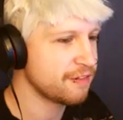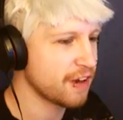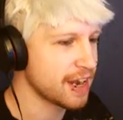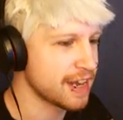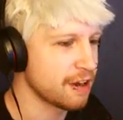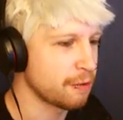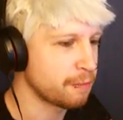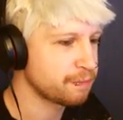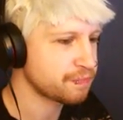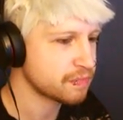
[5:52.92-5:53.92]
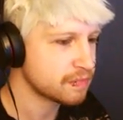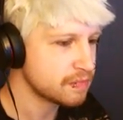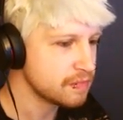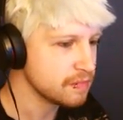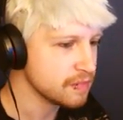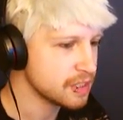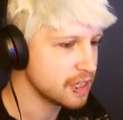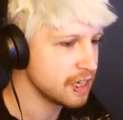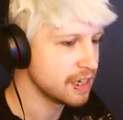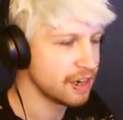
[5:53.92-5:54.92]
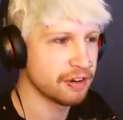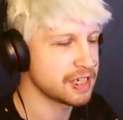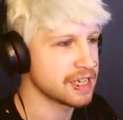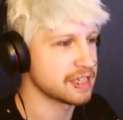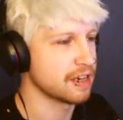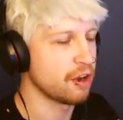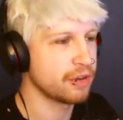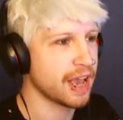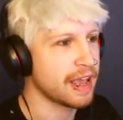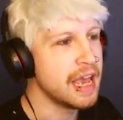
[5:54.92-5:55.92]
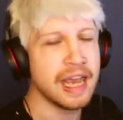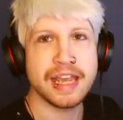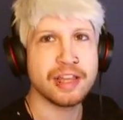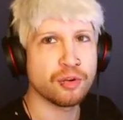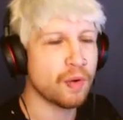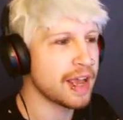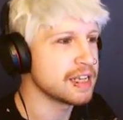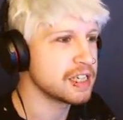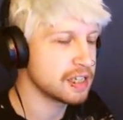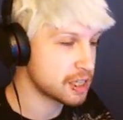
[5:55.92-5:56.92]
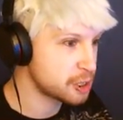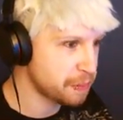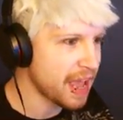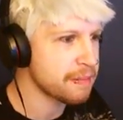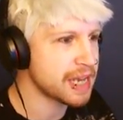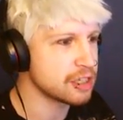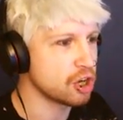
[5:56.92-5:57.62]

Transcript: find out. No, it doesn't. Okay. Either way, spamming